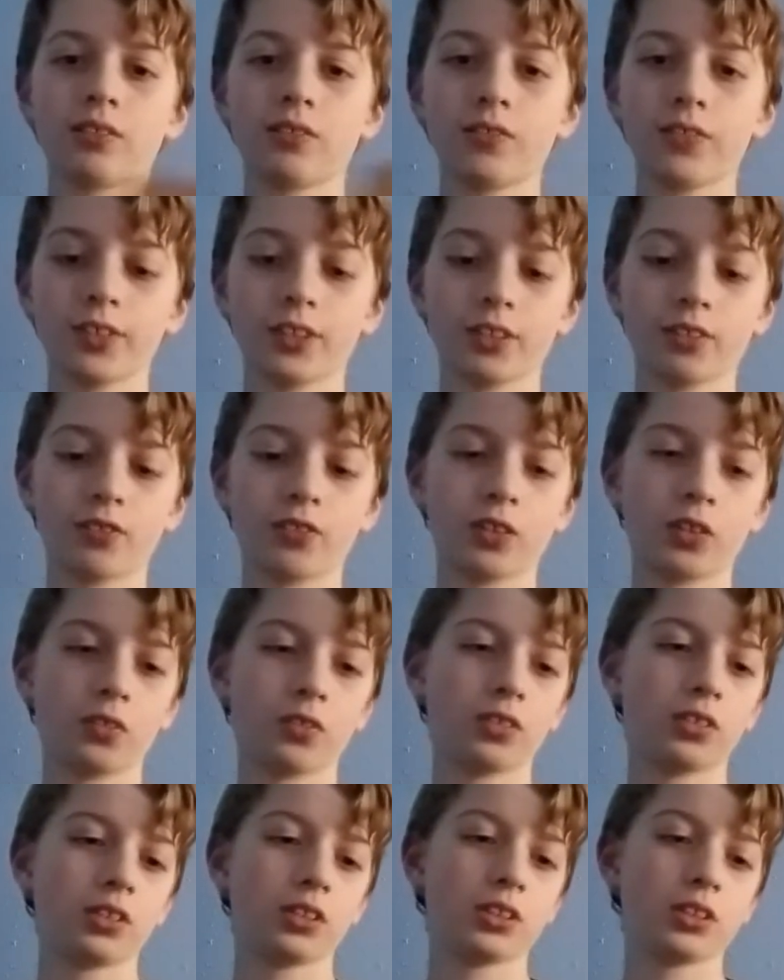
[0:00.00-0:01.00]
for the
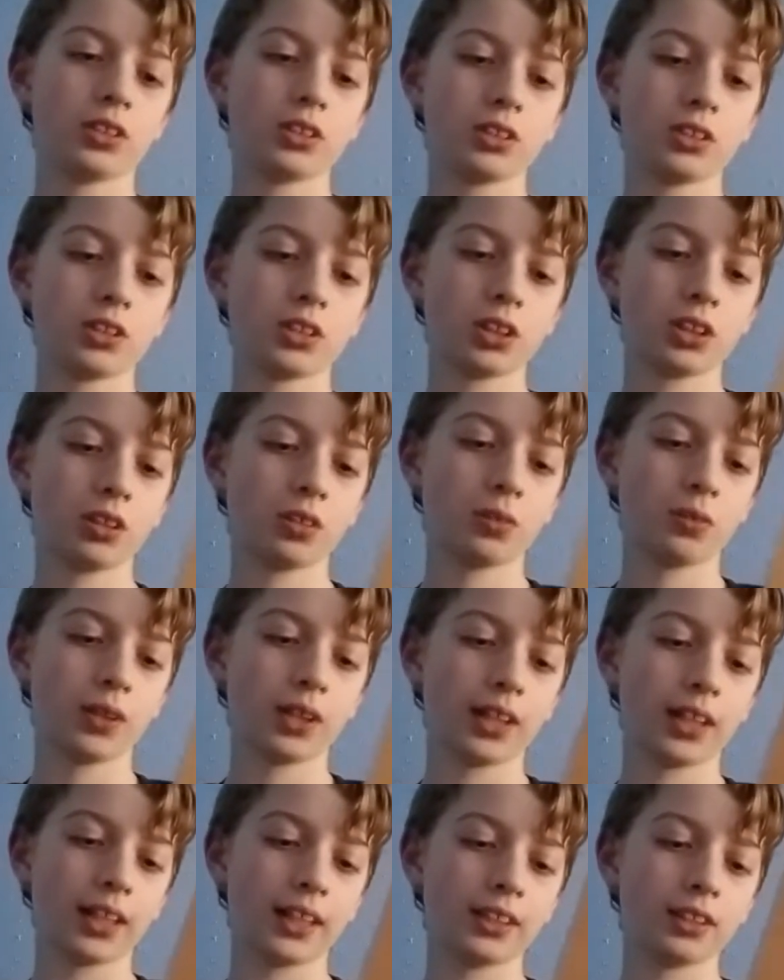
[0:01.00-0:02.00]
phone. So
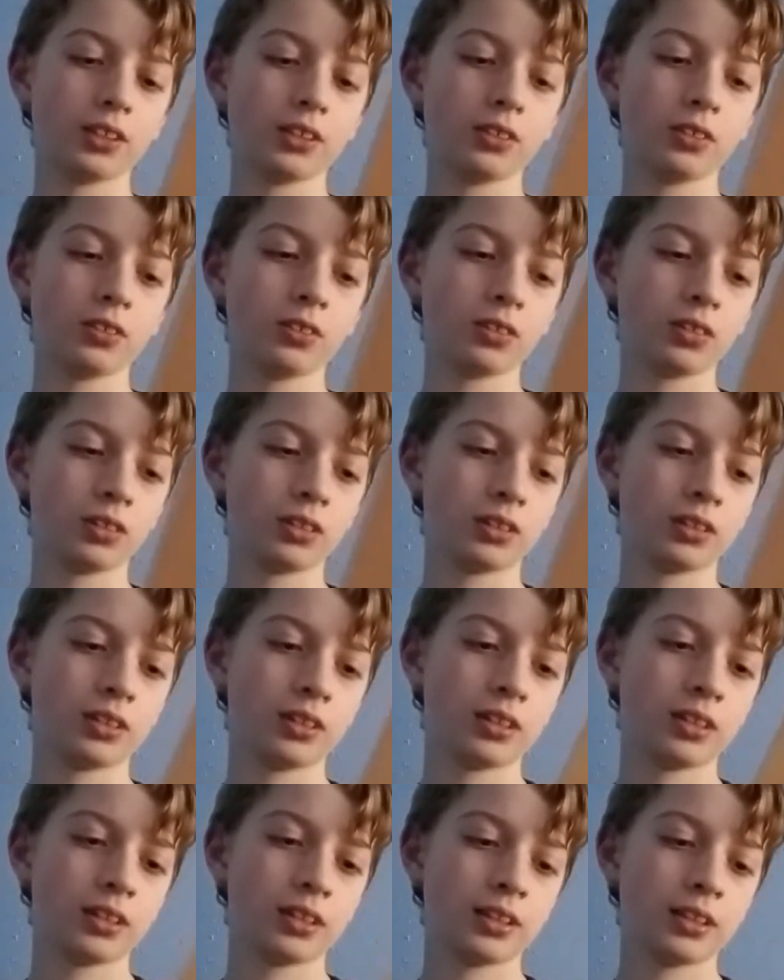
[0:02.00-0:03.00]
what I do
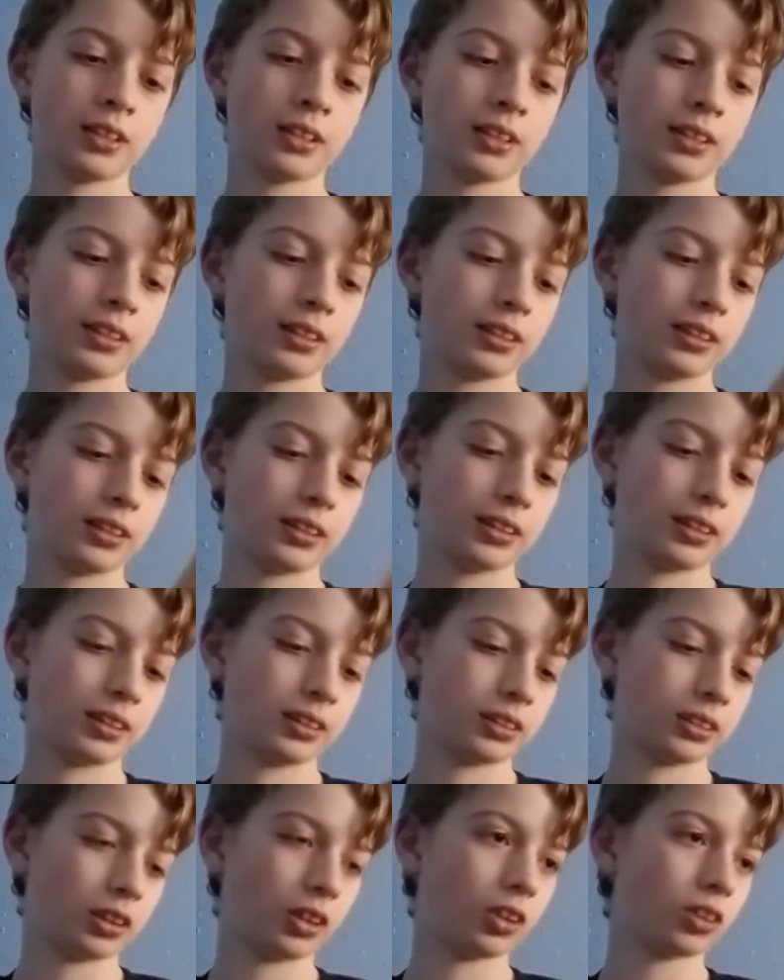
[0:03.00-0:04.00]

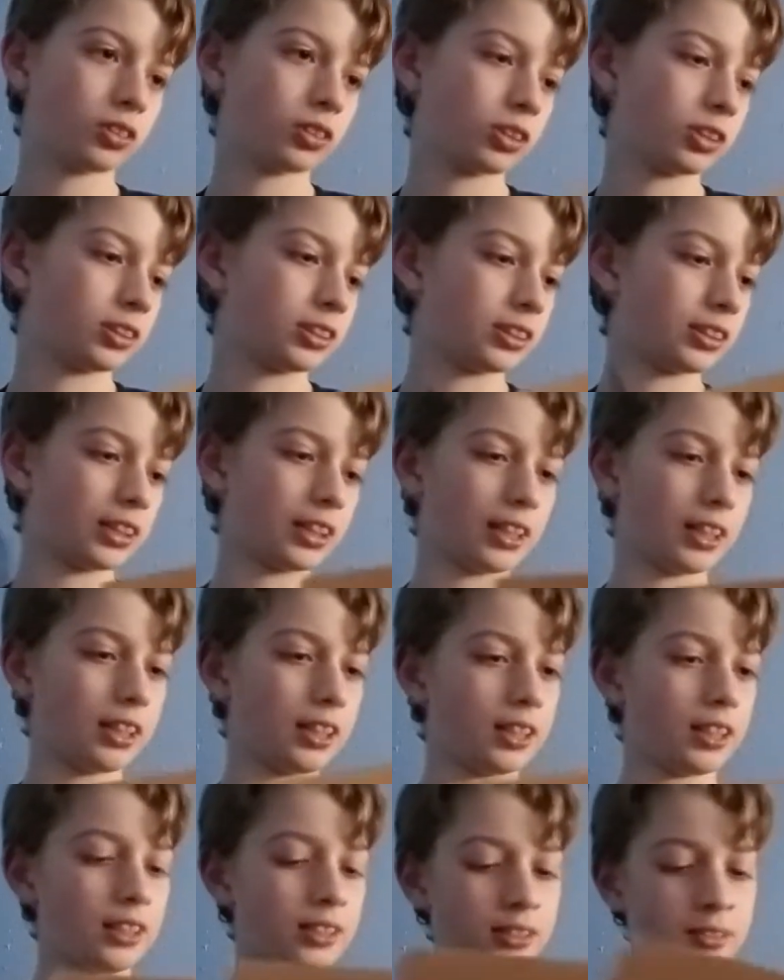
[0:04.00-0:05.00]
is I'll just
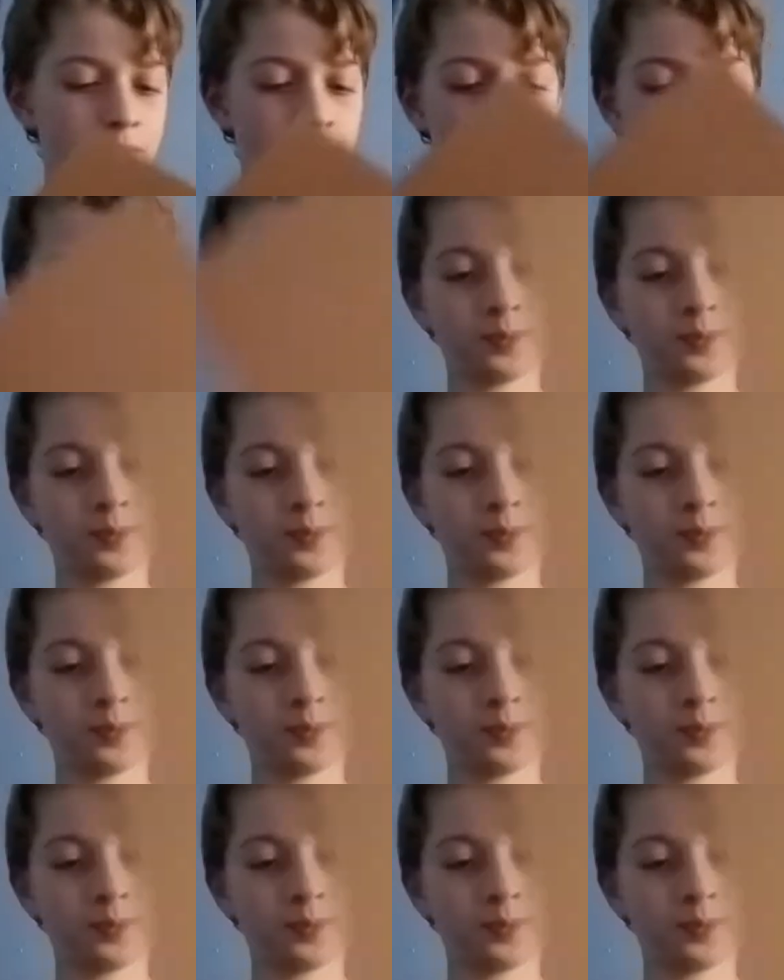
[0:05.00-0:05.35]
say,